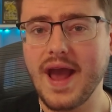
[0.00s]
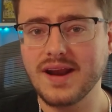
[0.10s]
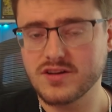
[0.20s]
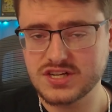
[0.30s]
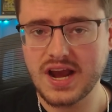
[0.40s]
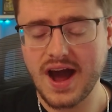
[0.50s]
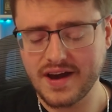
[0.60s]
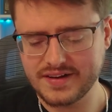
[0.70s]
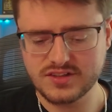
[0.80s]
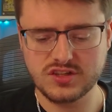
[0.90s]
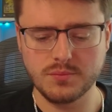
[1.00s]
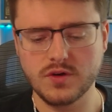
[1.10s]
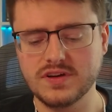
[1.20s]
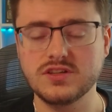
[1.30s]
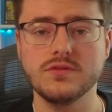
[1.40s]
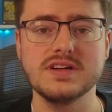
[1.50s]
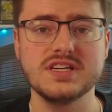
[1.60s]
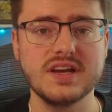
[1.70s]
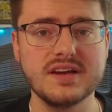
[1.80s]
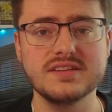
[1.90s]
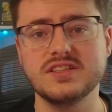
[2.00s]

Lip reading: energy on it to move it to Regigigas,